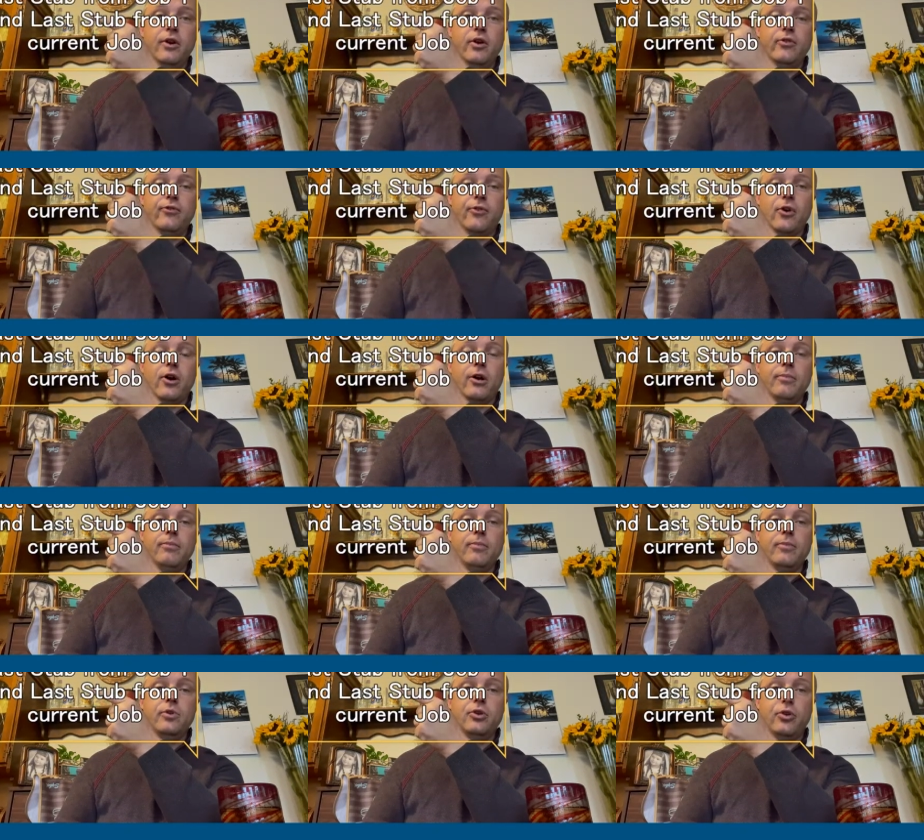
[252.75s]
from
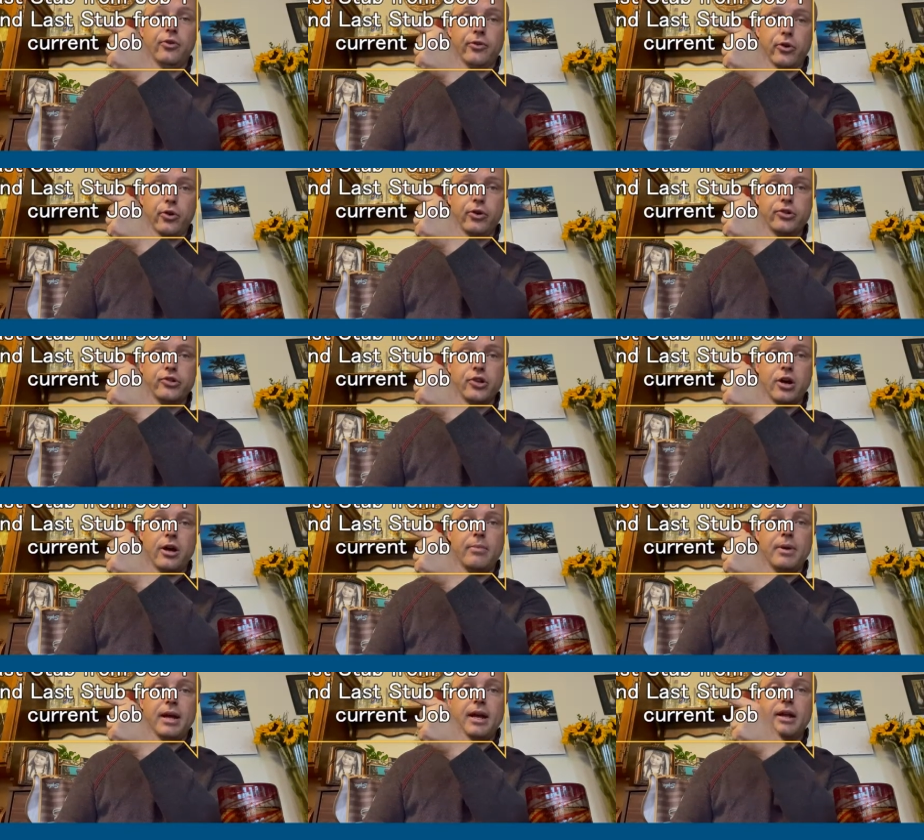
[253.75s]
your current
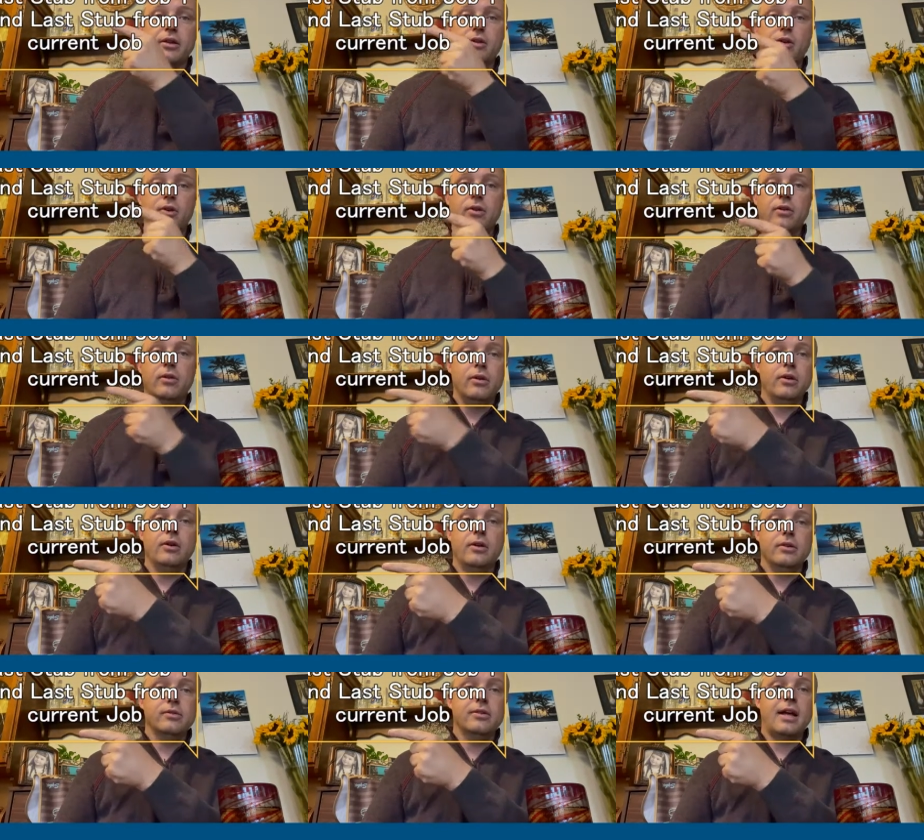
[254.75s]
job and your
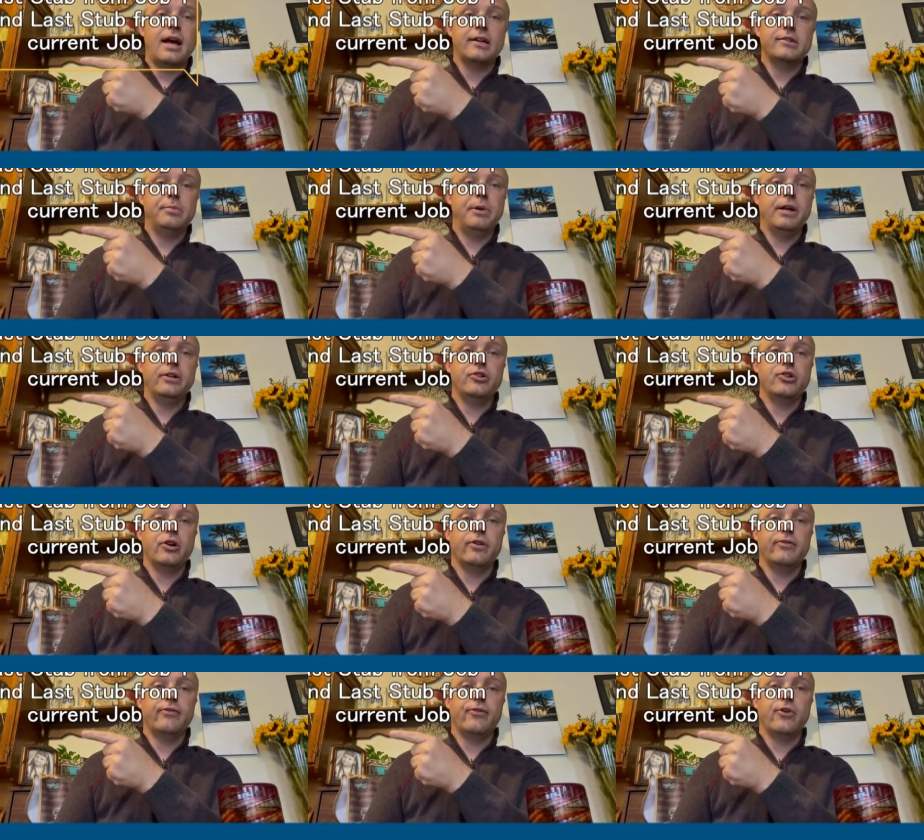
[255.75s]
last
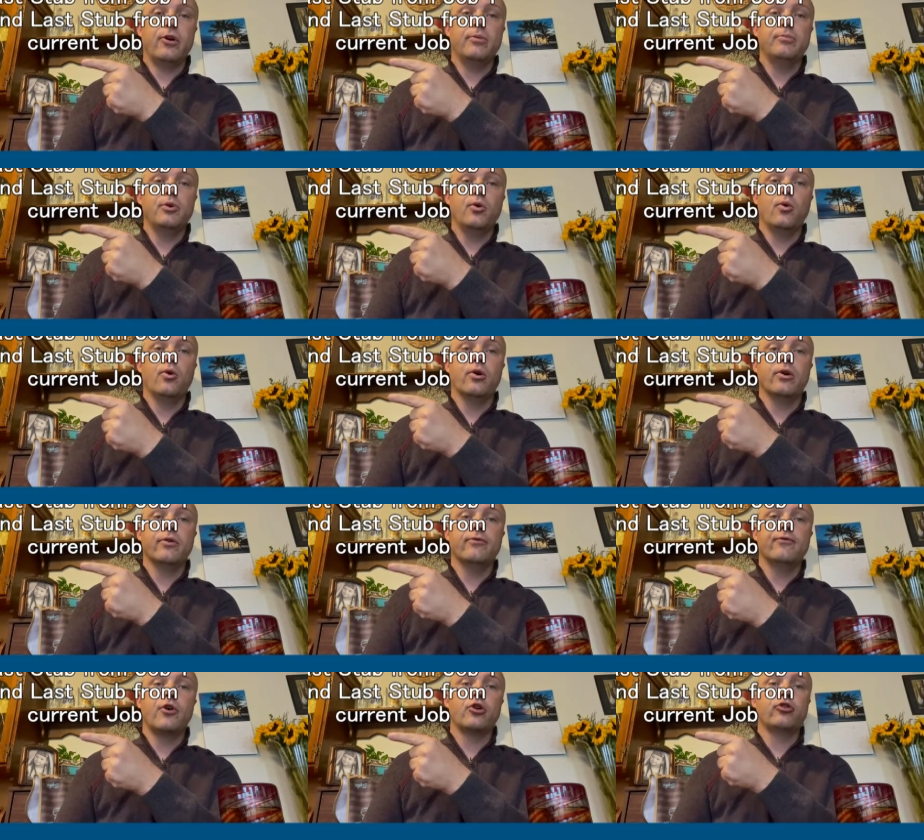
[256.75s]
paycheck from your
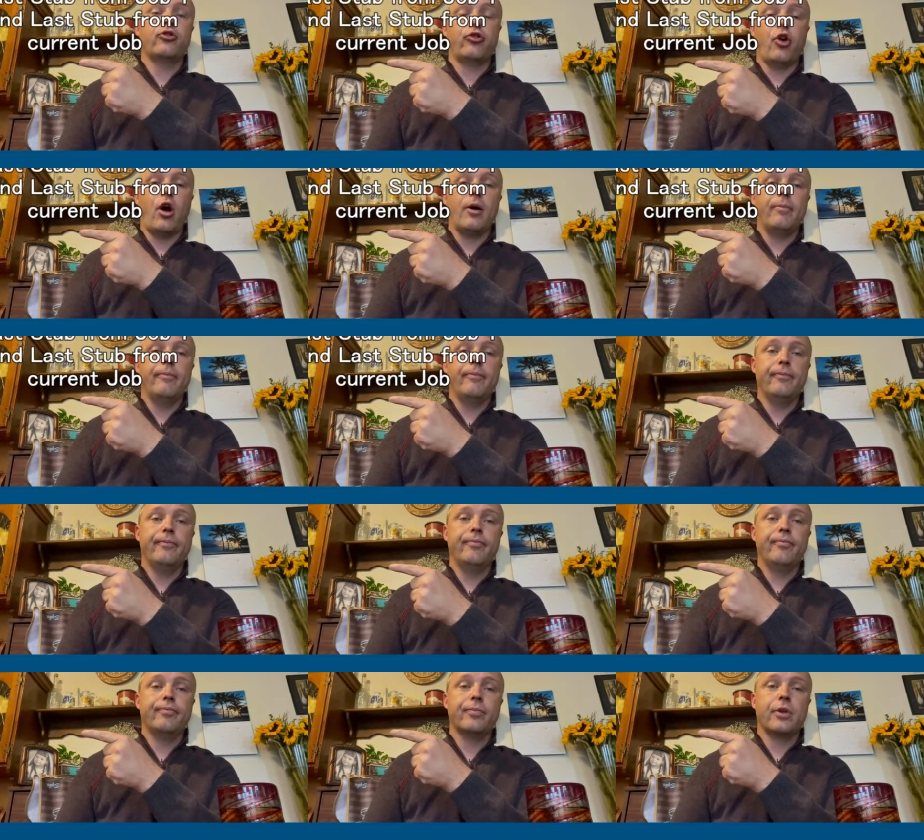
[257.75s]
first job.
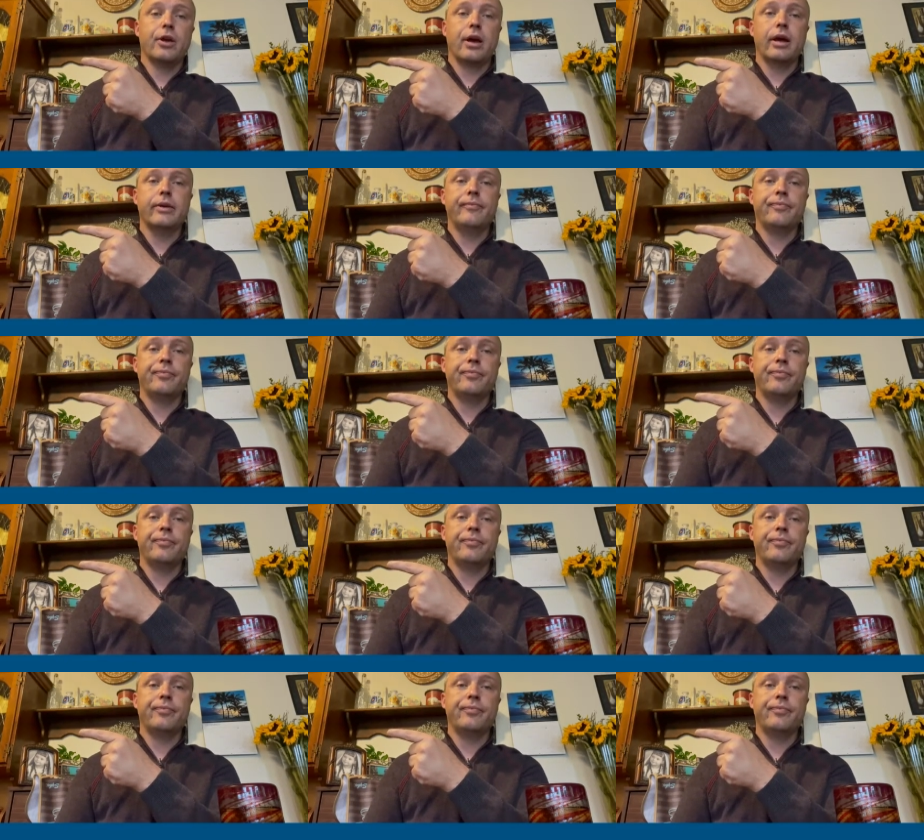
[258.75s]
Okay?